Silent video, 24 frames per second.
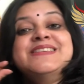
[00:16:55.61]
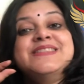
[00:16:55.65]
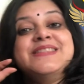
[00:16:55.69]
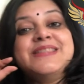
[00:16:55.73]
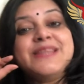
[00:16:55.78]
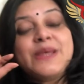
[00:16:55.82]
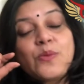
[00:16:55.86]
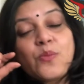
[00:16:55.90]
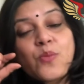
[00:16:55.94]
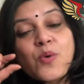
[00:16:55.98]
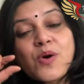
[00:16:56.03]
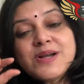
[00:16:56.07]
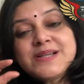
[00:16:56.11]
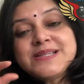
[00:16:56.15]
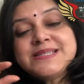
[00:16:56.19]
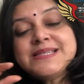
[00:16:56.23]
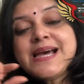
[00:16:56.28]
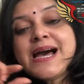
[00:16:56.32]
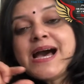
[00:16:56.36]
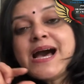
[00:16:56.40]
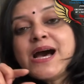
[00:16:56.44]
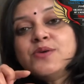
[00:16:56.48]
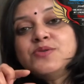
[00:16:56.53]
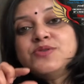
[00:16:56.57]
They walked
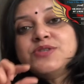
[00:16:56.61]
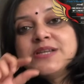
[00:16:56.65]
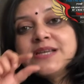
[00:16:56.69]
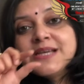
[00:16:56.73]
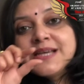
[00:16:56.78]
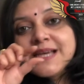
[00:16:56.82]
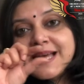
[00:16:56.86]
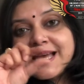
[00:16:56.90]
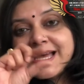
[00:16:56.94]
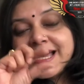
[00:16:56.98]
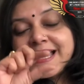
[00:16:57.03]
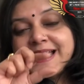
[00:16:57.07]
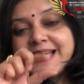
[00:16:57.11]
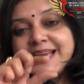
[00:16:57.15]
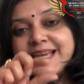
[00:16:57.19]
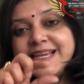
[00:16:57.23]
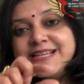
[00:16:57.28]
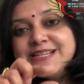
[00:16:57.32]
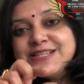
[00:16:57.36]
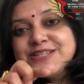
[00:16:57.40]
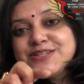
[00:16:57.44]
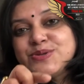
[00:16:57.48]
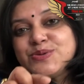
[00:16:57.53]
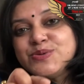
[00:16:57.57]
out
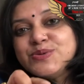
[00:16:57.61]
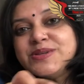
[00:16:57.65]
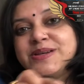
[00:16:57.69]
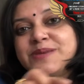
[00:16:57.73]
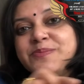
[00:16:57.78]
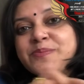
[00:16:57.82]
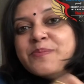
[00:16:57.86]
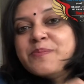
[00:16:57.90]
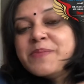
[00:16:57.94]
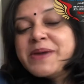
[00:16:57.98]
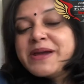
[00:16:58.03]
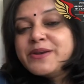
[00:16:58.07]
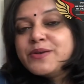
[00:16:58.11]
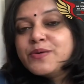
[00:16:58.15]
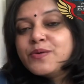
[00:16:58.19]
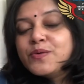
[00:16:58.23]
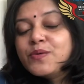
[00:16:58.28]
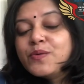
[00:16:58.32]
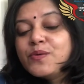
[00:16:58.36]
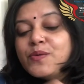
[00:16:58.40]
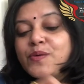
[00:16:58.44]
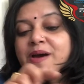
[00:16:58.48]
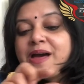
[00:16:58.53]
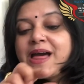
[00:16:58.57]
into the
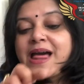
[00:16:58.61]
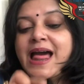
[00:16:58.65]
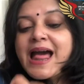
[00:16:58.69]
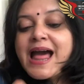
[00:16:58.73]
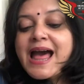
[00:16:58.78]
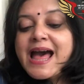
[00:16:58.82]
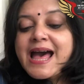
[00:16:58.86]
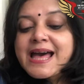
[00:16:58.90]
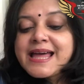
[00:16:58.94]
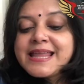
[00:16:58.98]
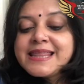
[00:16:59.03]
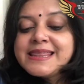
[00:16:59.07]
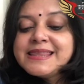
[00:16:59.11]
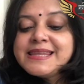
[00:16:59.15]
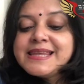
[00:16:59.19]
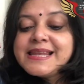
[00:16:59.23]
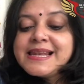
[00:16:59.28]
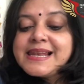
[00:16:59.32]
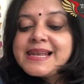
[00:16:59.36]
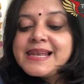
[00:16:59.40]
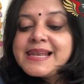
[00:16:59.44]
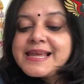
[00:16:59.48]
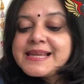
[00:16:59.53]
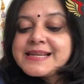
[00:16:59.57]
meadow and they
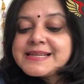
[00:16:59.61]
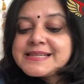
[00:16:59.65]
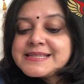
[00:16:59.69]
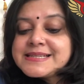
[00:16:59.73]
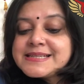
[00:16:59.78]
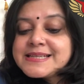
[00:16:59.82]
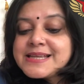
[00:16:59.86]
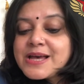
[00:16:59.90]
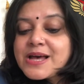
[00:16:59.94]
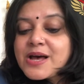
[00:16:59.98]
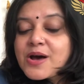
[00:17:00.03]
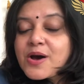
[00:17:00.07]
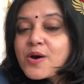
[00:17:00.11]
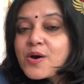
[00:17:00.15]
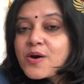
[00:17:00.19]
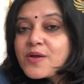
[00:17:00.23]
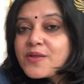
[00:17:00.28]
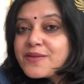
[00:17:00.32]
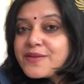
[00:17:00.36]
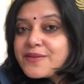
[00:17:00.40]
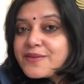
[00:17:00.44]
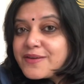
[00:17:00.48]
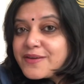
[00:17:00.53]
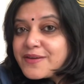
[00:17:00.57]
let
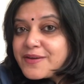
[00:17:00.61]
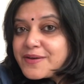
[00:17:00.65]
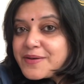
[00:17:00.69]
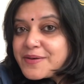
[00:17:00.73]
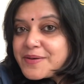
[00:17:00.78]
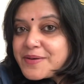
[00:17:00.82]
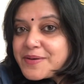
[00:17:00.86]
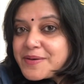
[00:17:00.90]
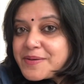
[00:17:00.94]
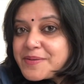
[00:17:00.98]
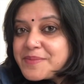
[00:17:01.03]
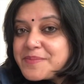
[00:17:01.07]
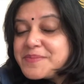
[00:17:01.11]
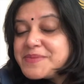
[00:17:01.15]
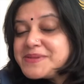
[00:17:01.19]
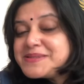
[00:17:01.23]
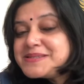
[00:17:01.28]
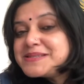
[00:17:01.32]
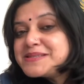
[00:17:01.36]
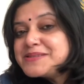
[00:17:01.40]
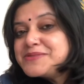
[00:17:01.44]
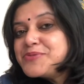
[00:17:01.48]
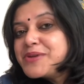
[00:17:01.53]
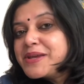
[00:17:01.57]

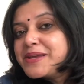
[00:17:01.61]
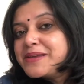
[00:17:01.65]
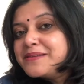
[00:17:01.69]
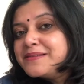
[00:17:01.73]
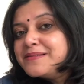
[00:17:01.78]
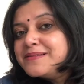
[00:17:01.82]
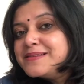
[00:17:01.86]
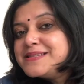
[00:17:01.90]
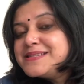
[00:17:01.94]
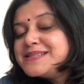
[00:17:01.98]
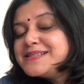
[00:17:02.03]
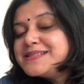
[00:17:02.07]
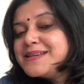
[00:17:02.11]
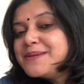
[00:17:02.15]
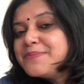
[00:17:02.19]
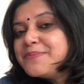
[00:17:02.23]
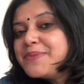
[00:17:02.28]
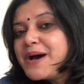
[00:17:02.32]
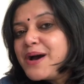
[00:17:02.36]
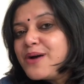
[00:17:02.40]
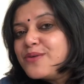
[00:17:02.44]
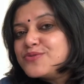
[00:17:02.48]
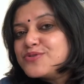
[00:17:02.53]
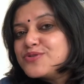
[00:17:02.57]
Mr. Hegel step
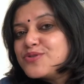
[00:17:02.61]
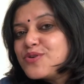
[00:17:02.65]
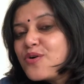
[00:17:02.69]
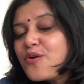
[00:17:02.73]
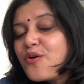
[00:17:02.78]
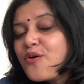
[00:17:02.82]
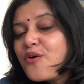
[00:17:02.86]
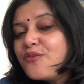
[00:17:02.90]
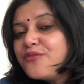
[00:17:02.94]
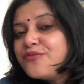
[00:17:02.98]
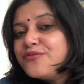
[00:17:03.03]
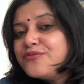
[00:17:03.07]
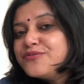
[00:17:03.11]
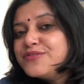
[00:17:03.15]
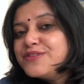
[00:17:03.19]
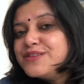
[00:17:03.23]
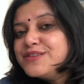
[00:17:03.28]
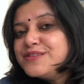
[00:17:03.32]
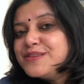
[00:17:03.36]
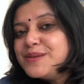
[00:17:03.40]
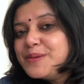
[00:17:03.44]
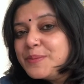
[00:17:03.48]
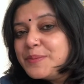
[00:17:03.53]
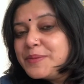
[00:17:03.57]
out of the
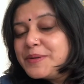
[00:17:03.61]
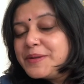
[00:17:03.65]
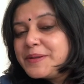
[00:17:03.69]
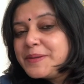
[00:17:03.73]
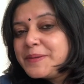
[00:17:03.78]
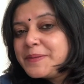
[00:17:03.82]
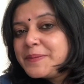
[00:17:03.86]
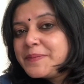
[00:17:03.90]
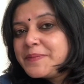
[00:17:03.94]
thimble.